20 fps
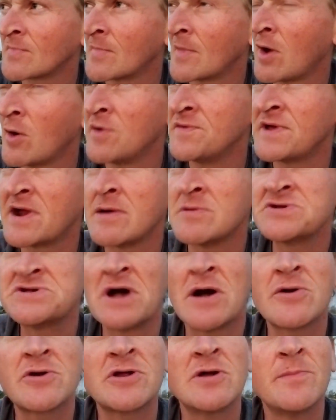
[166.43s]
Oh, and then I was
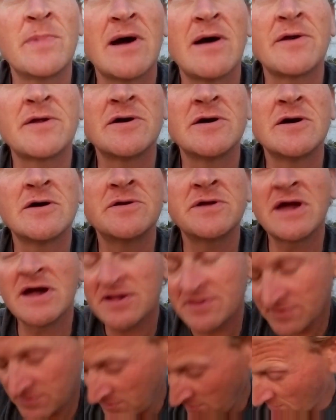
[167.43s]
talking about yeah,
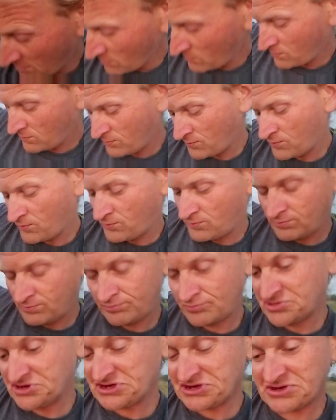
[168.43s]

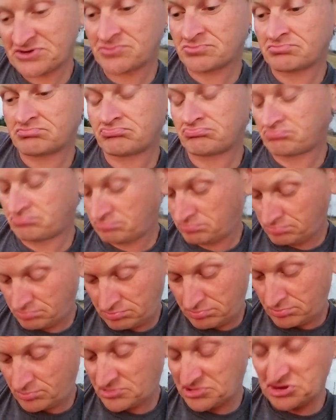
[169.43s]
just
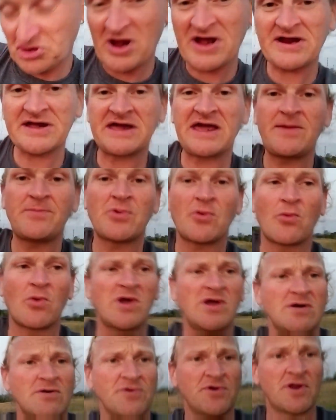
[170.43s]
trying to keep it
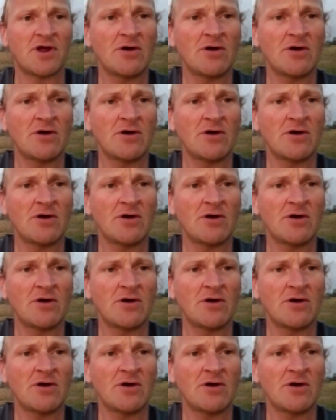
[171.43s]
real.